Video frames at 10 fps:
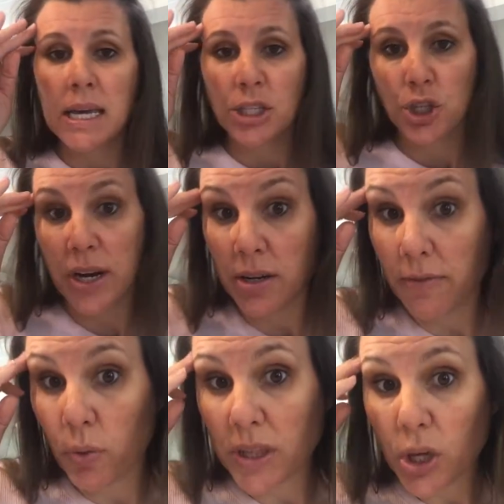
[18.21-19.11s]
It's trying to
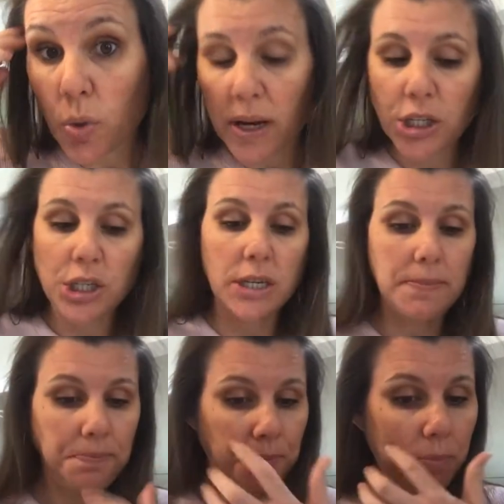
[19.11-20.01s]
avoid the
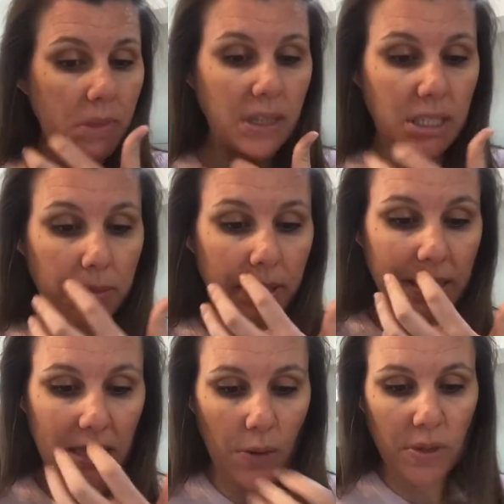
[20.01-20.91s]
question, typically
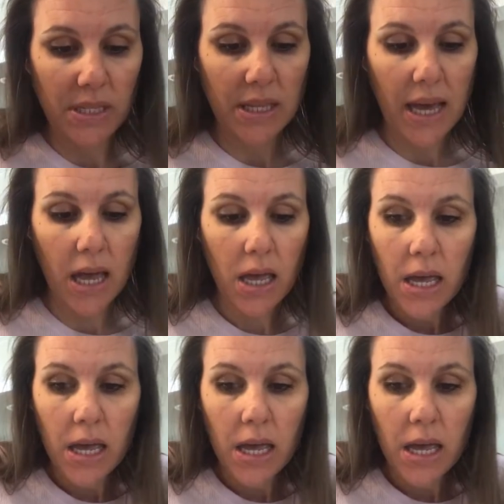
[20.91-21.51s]
is how we see that.